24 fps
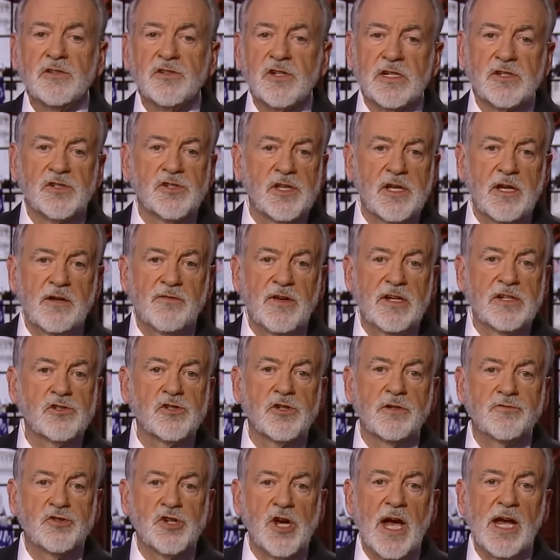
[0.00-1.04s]
since the events
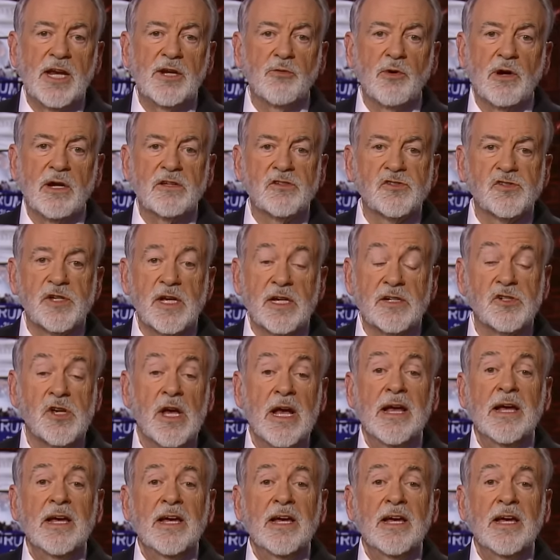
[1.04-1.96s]
of January 6th,